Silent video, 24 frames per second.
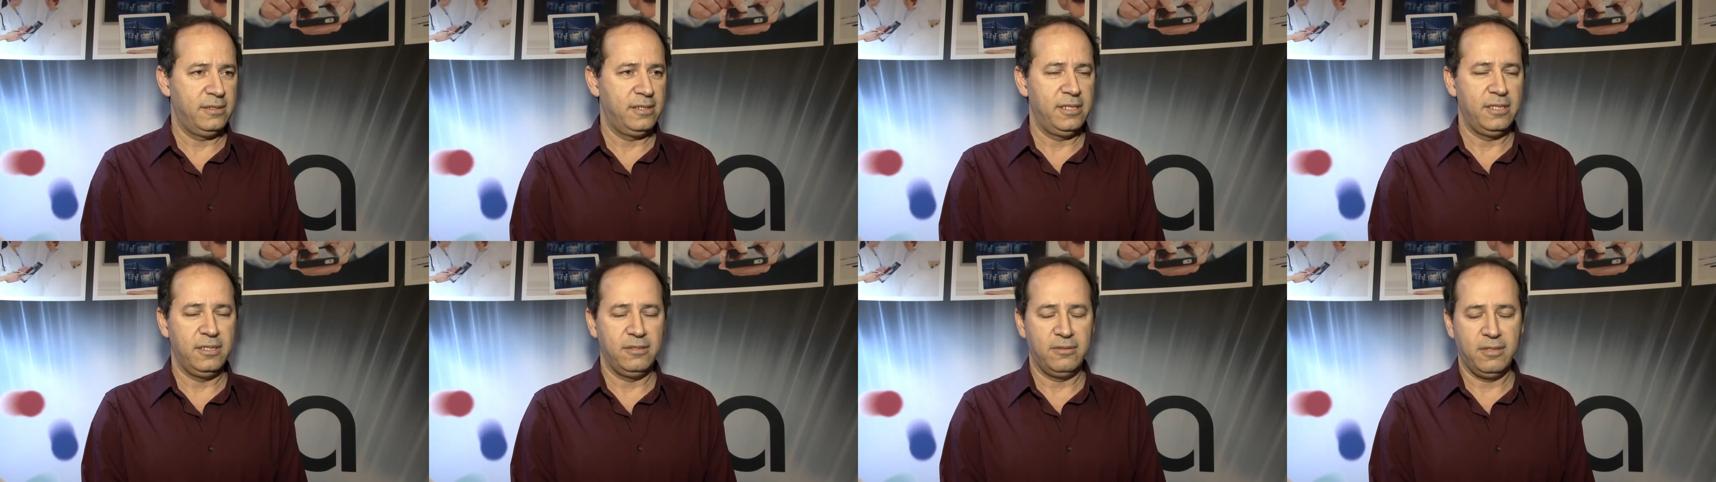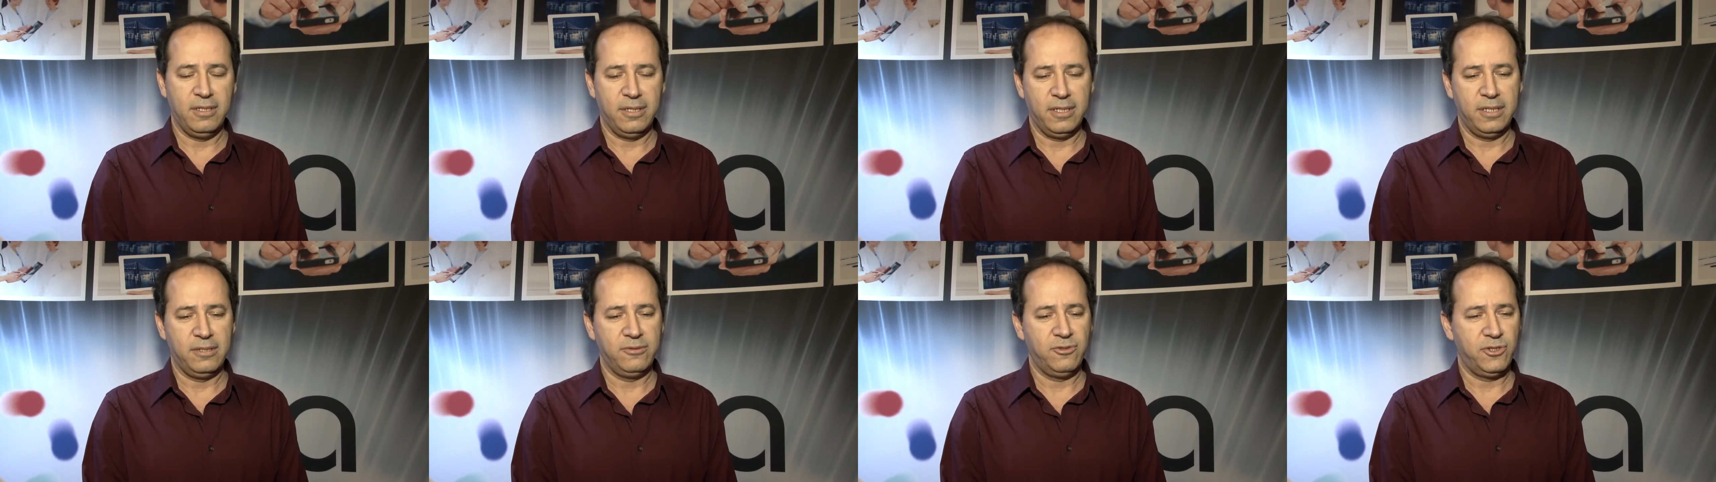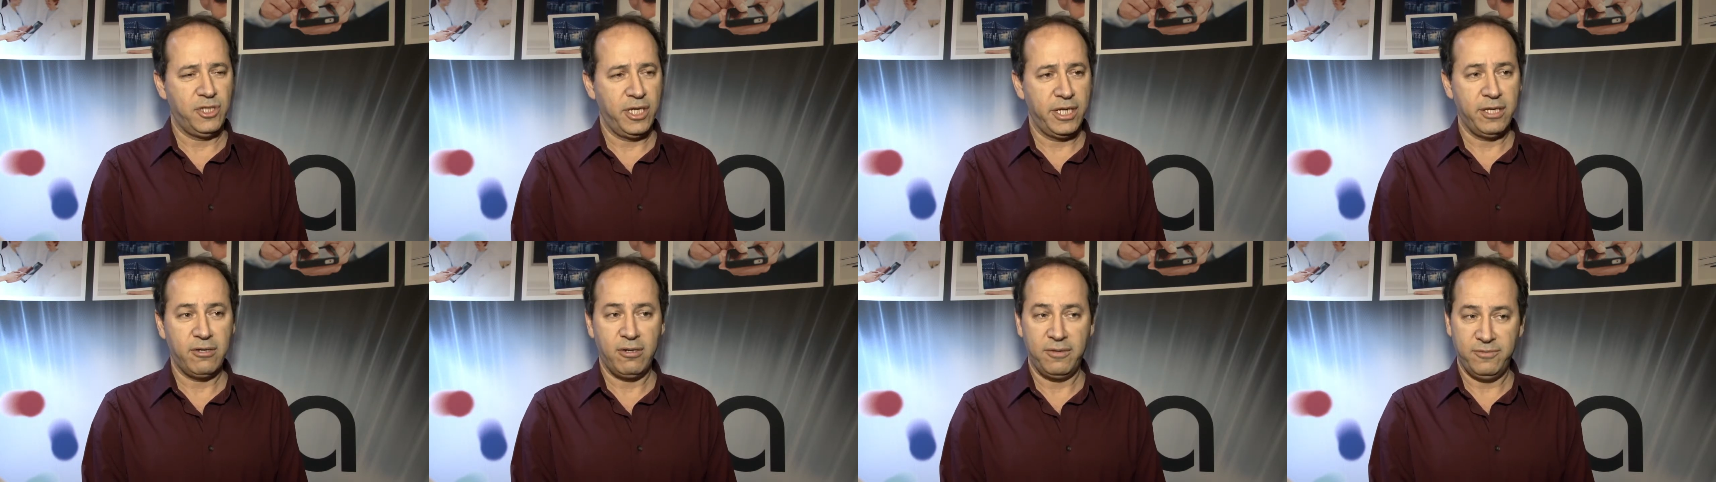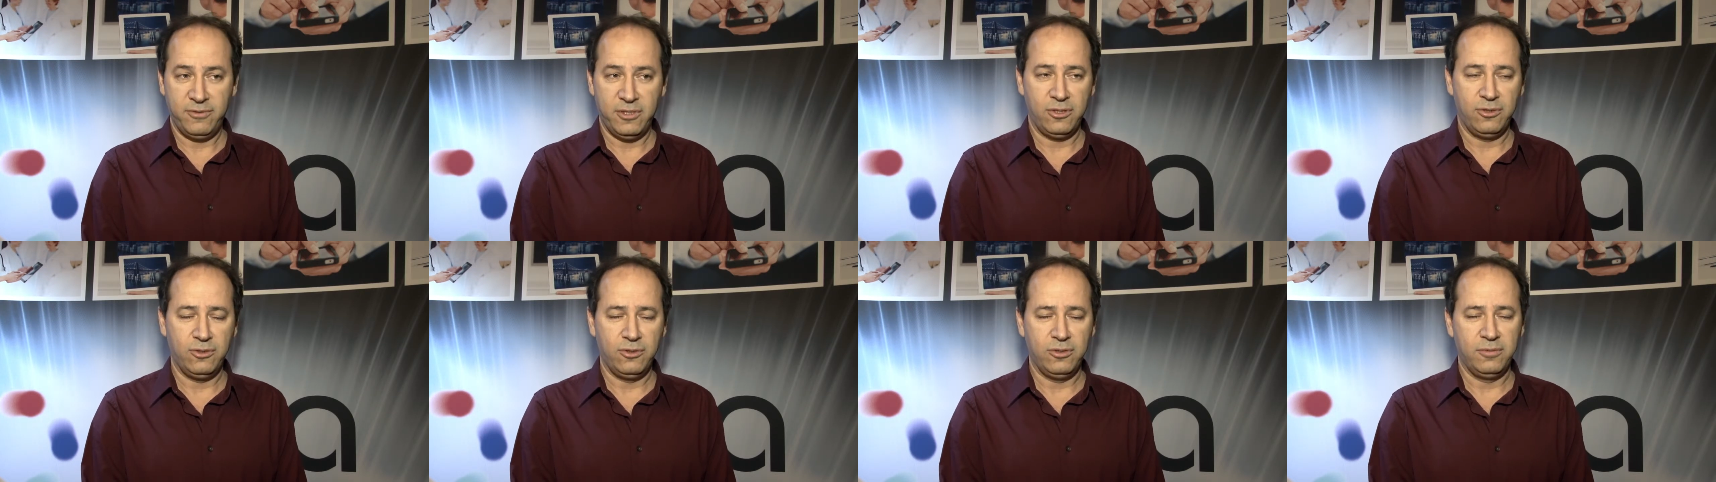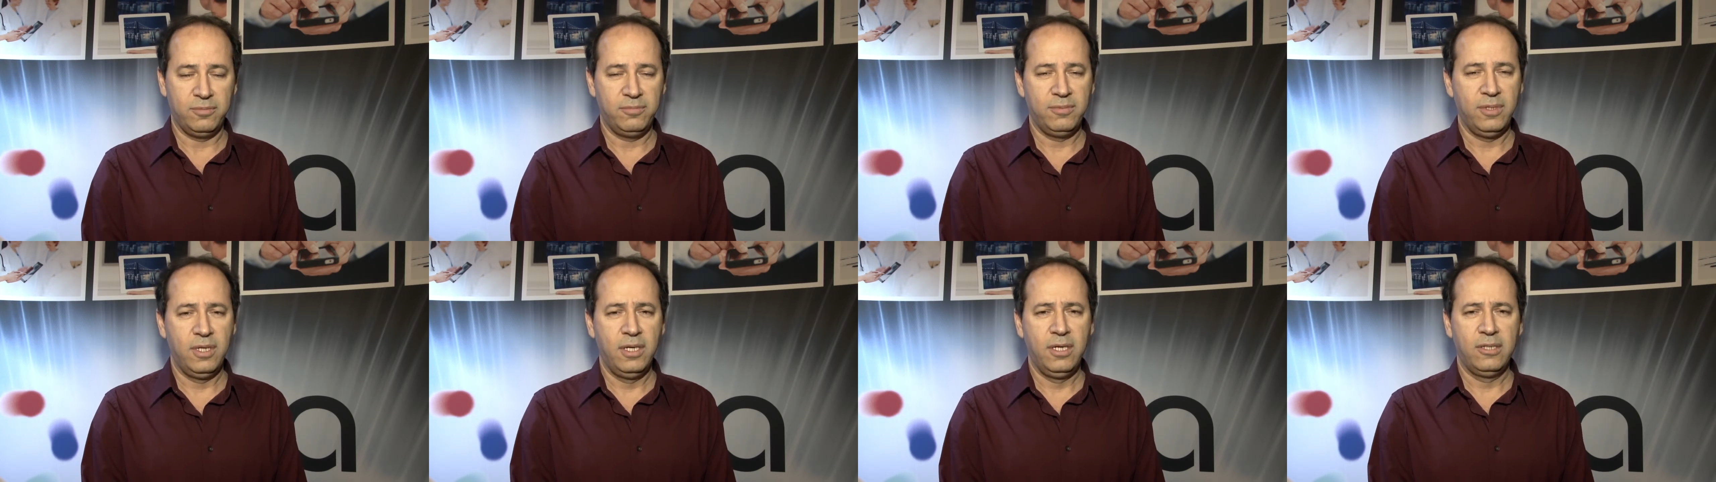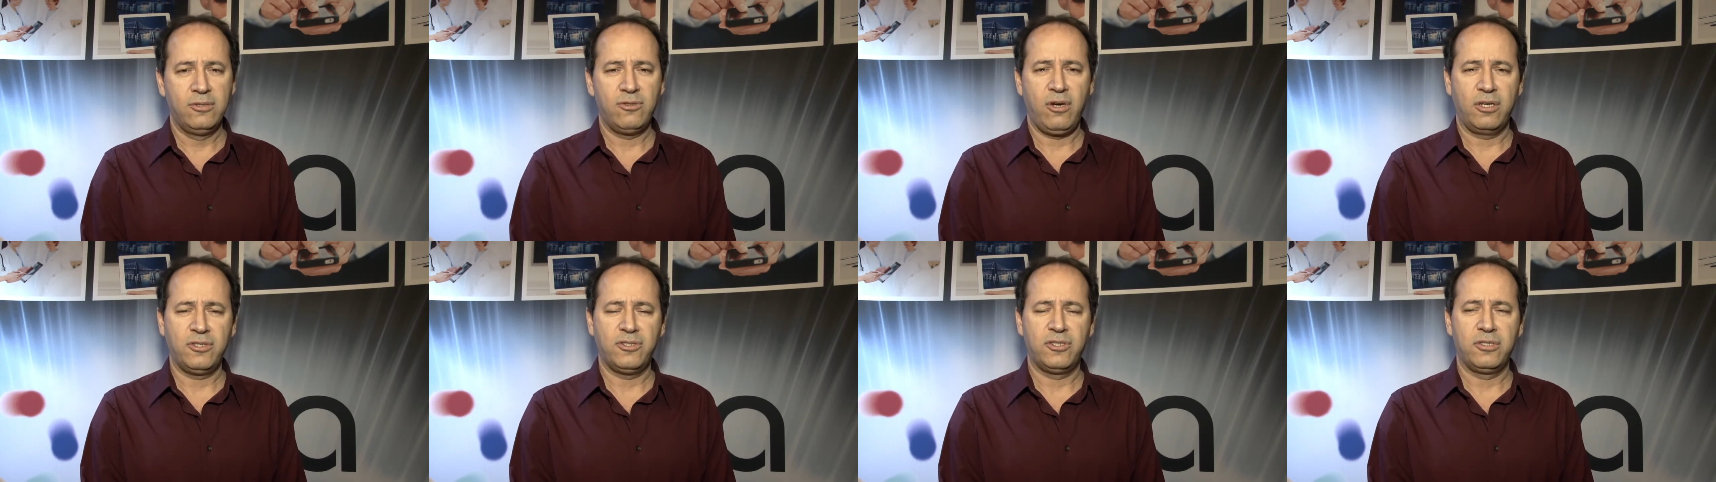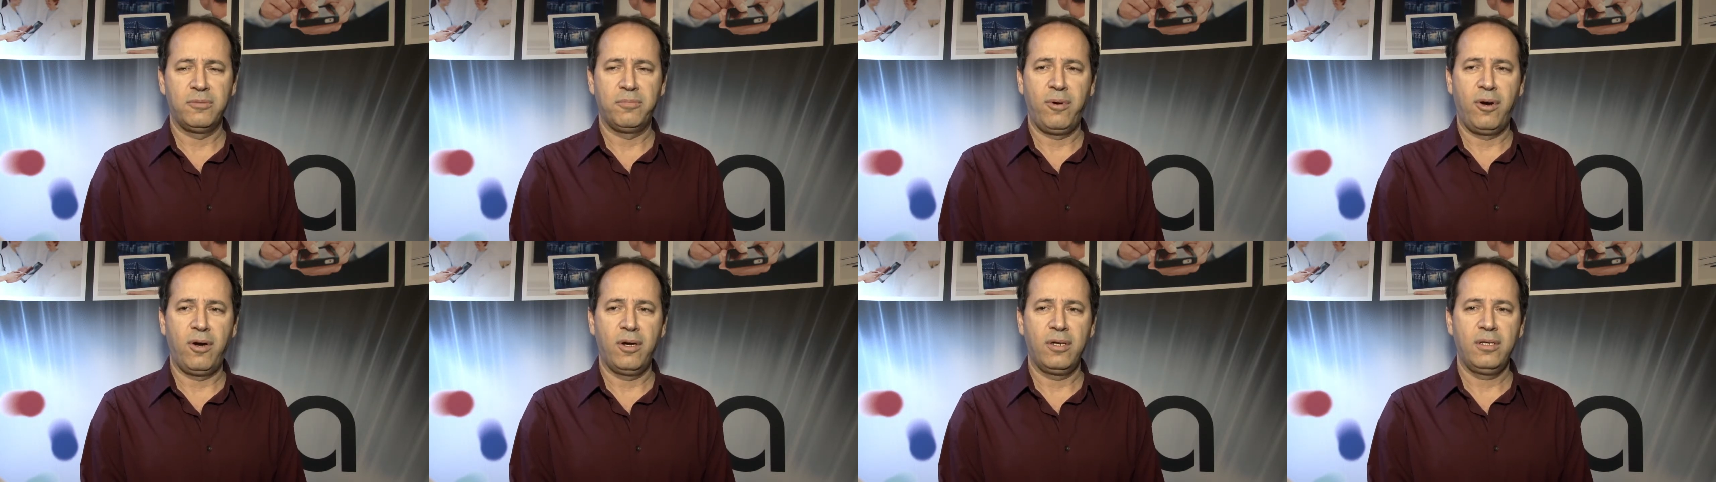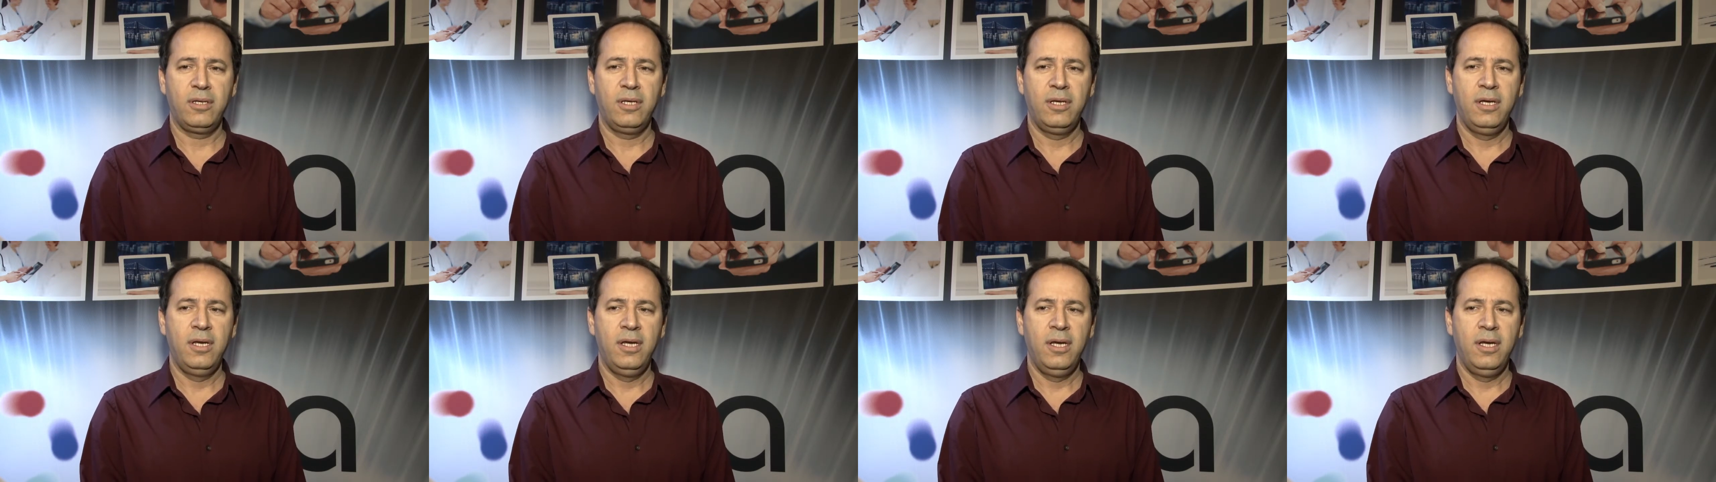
the, the, chair of the group, touched upon,